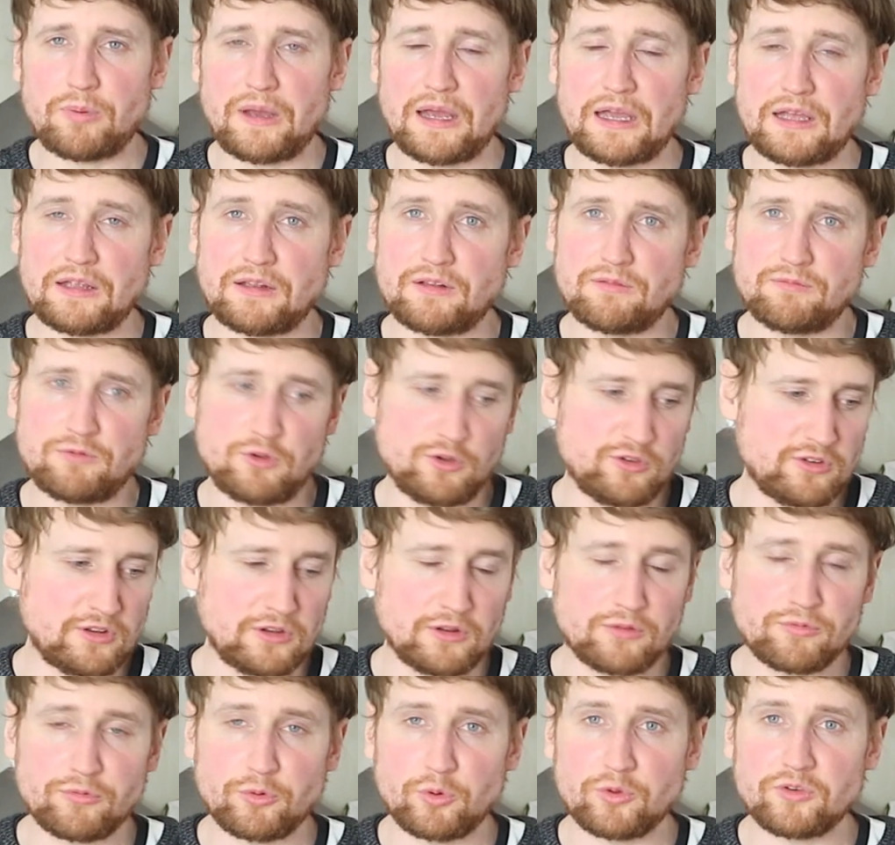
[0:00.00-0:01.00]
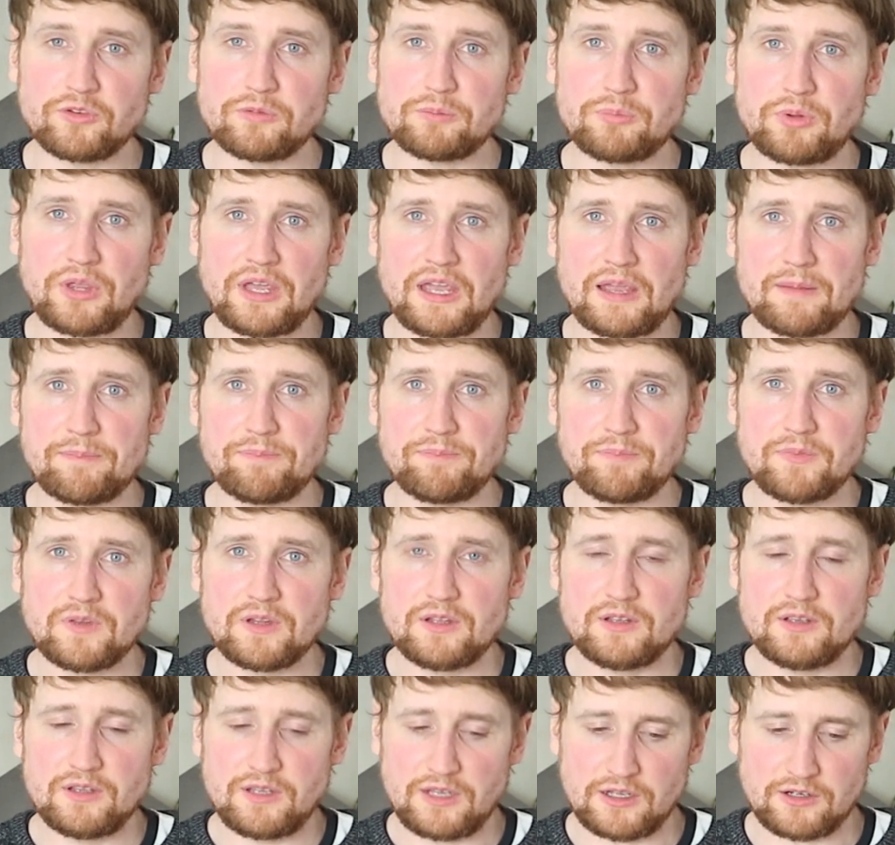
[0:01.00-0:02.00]
by using the frozen plate.
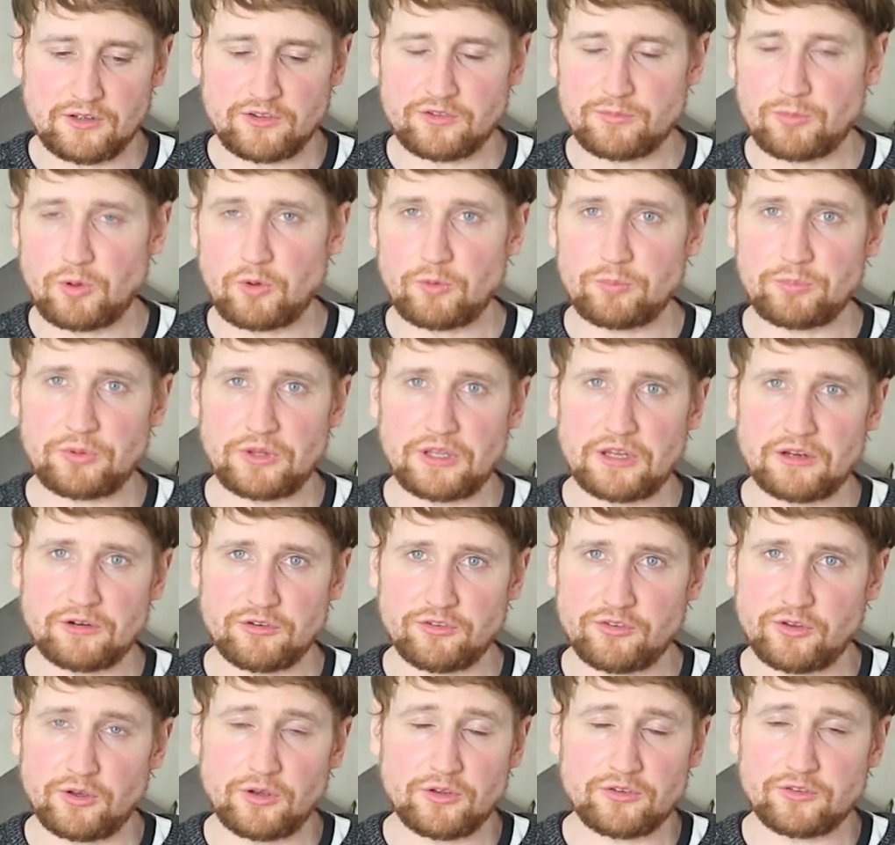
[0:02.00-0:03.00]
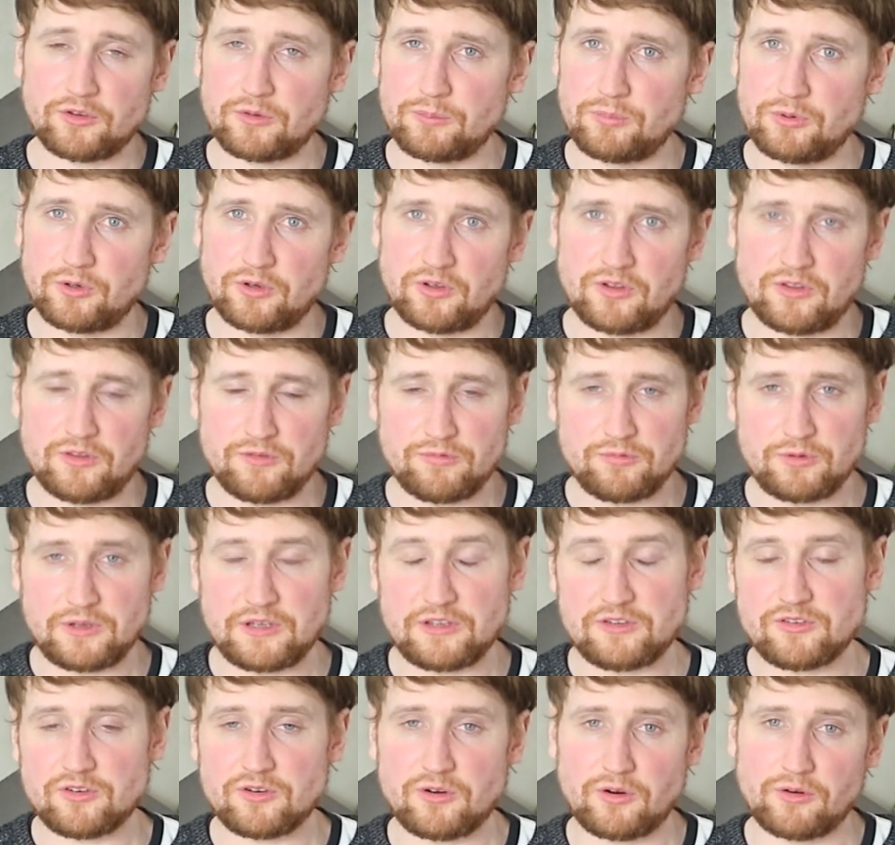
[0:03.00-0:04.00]
Get a small plate or saucer, put it in the
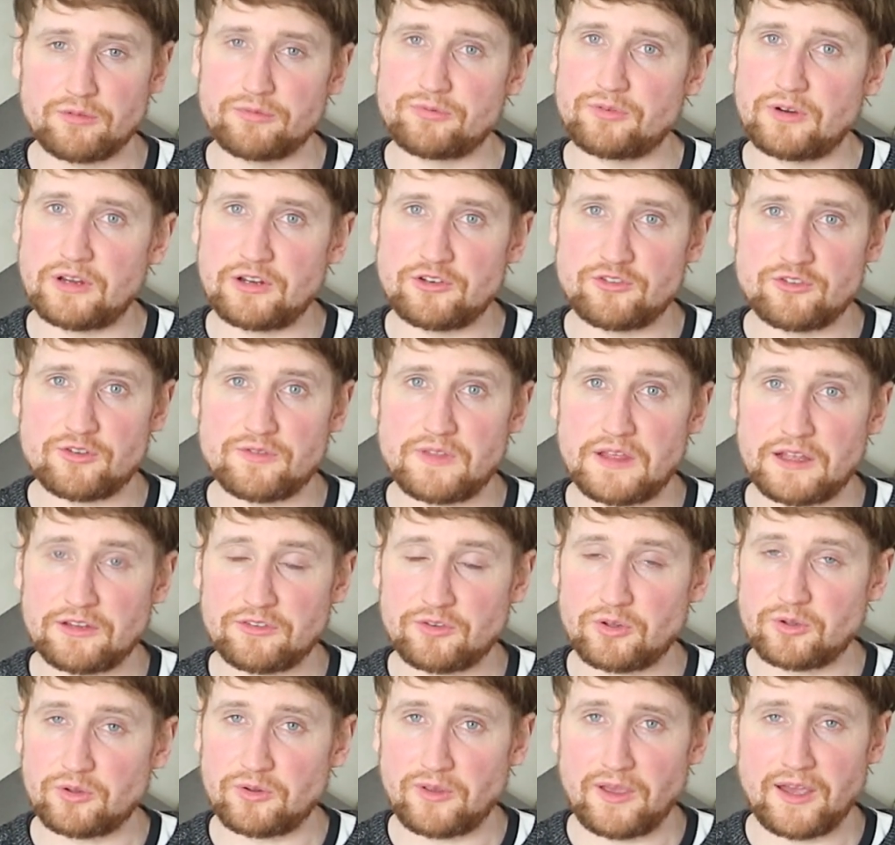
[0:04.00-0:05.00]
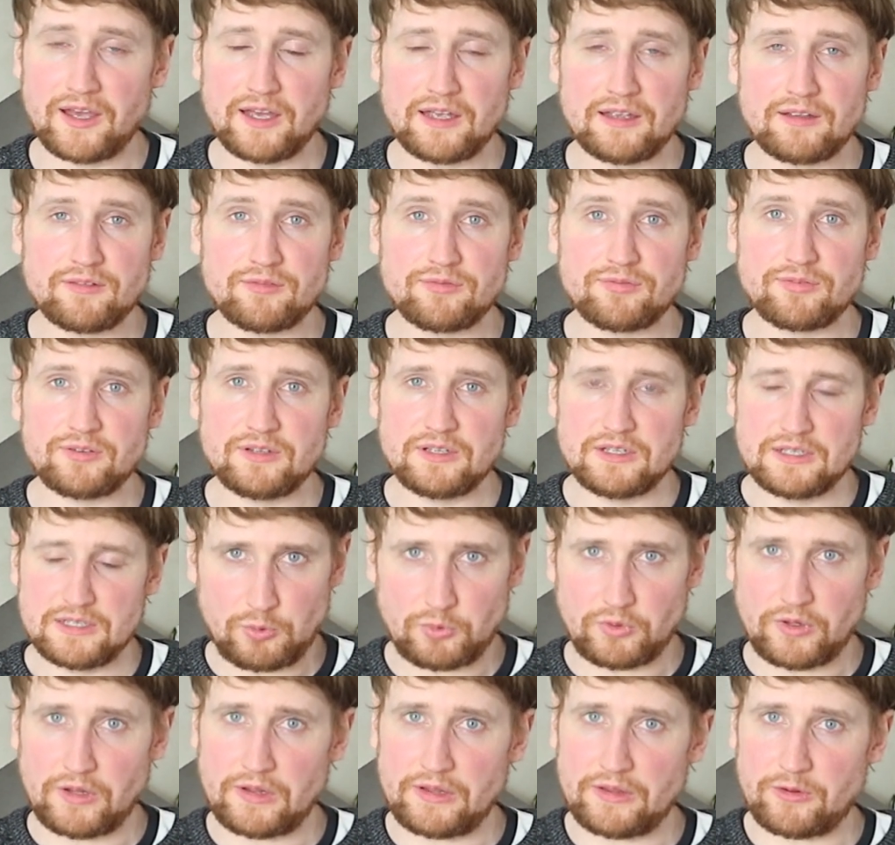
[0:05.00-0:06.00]
freezer or fridge if that's all you have,
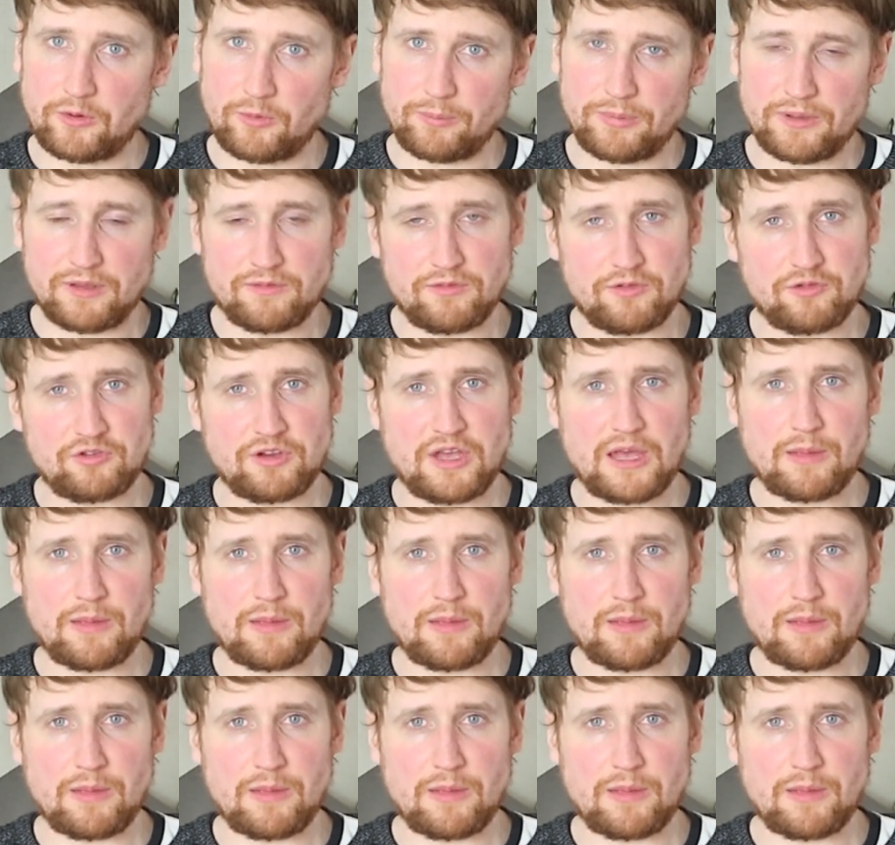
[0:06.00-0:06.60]
pull a little bit of the